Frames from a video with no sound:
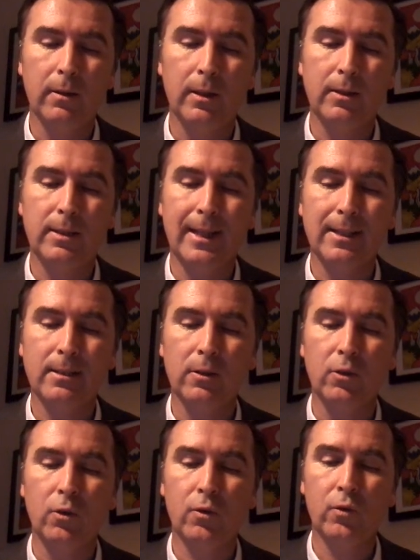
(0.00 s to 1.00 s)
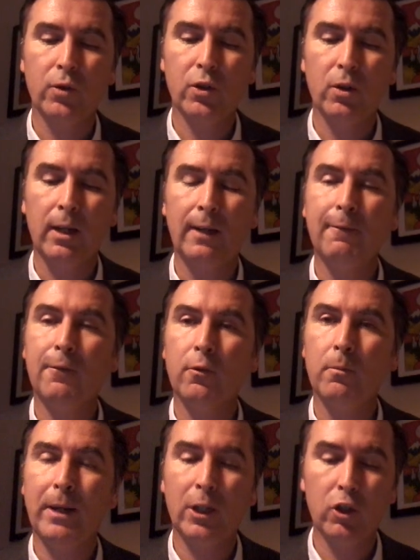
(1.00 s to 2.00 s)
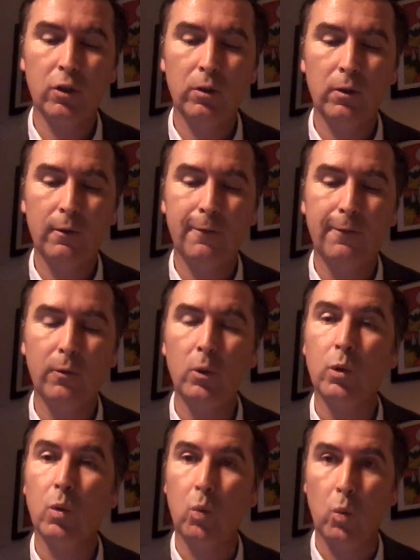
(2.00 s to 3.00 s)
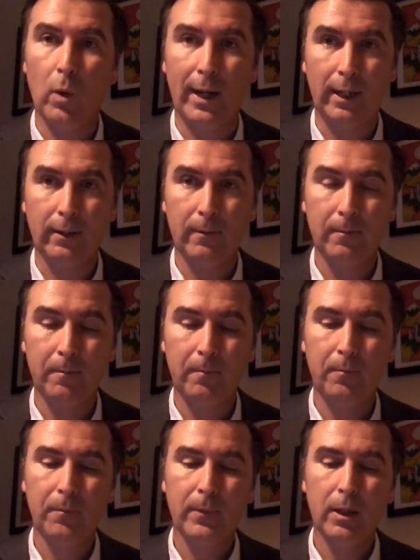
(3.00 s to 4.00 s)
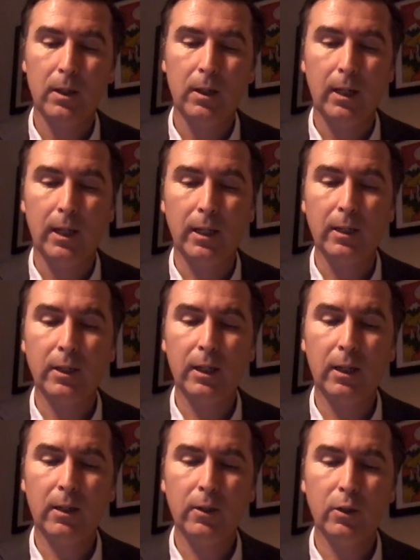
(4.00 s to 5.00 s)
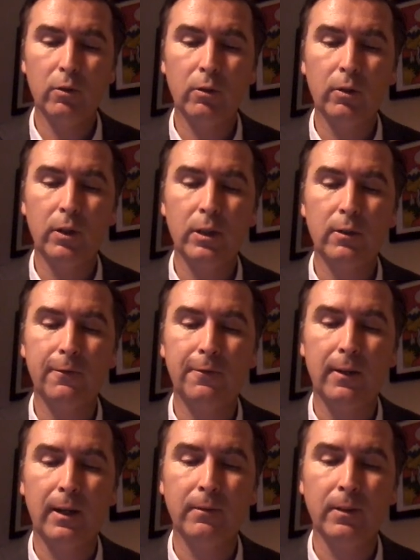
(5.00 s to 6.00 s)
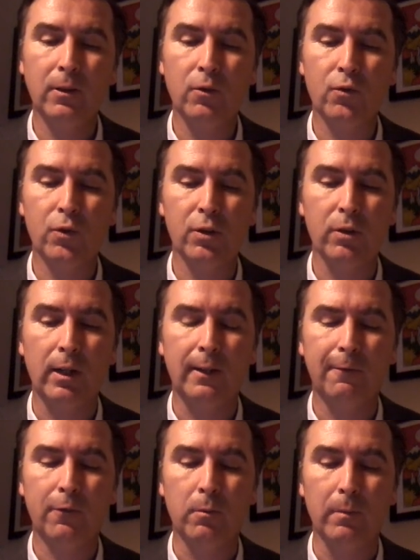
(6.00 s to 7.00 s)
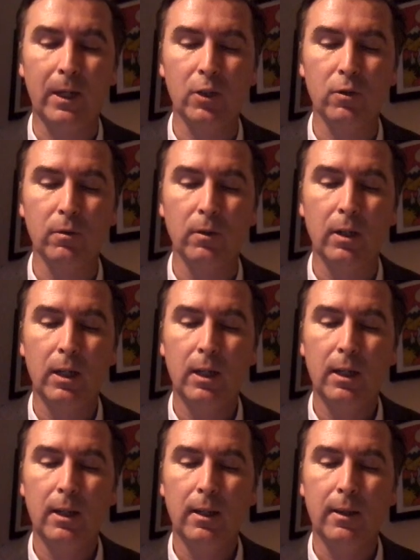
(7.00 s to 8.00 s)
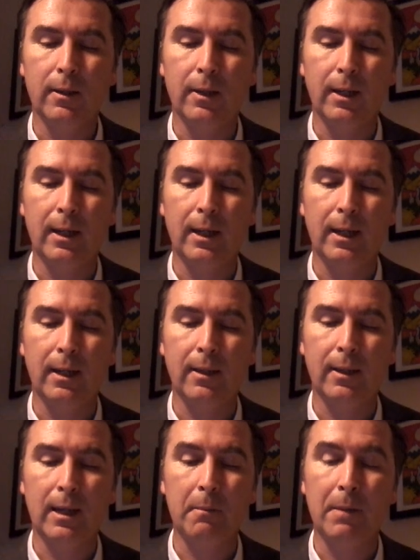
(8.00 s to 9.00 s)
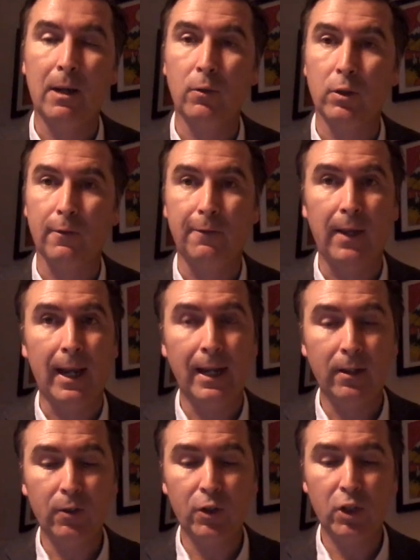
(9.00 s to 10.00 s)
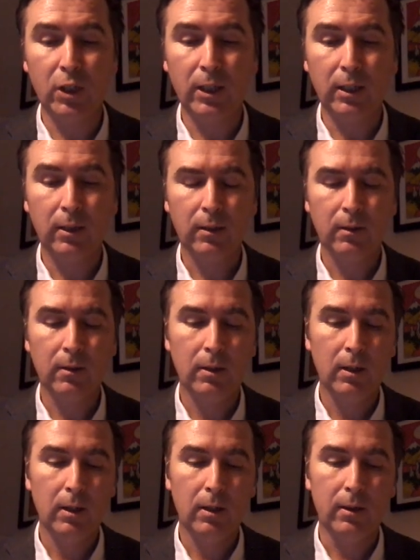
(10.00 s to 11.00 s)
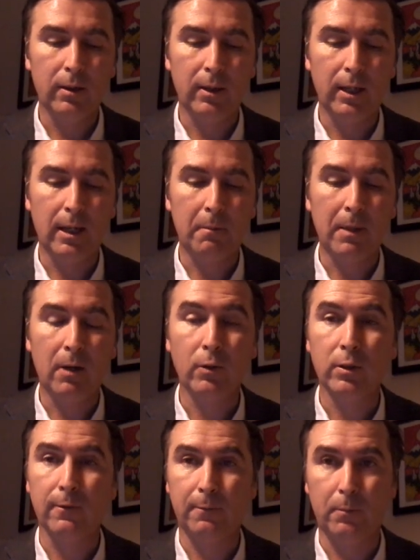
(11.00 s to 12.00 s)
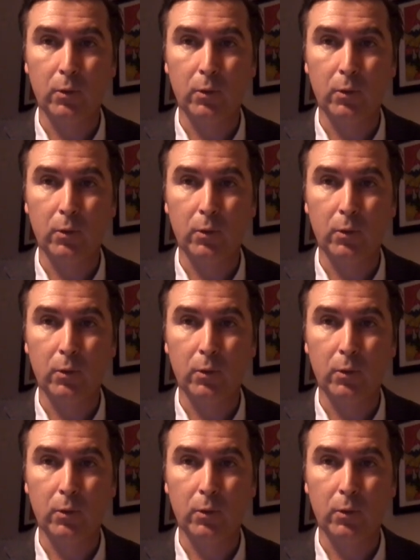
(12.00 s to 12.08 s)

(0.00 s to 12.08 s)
It says nutritional information, food 1. And in here you're going to find the nutritional information. The amount of energy, the amount of